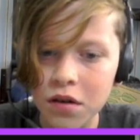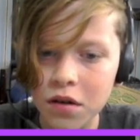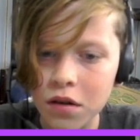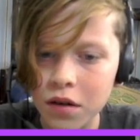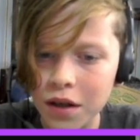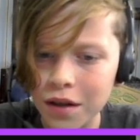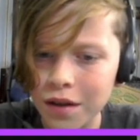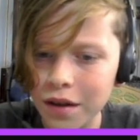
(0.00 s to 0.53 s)

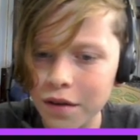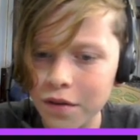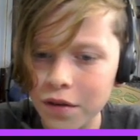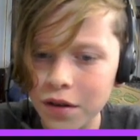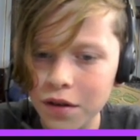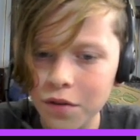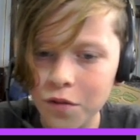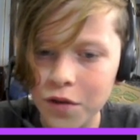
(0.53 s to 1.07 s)
Can they
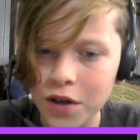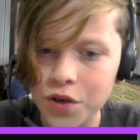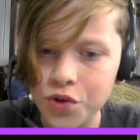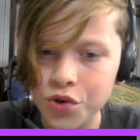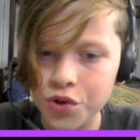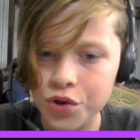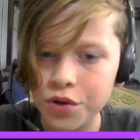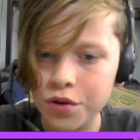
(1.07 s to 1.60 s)
eat fish?
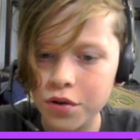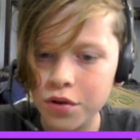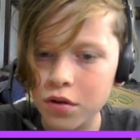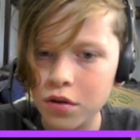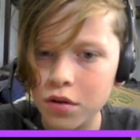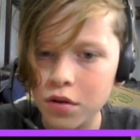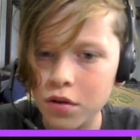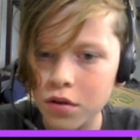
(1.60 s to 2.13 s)

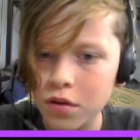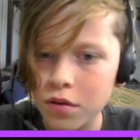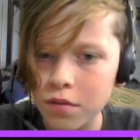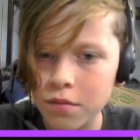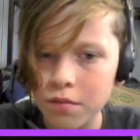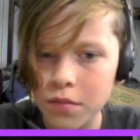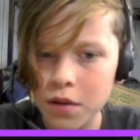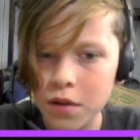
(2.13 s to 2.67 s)

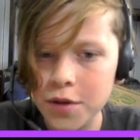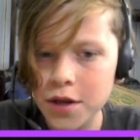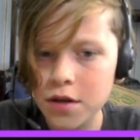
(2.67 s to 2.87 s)
Maybe?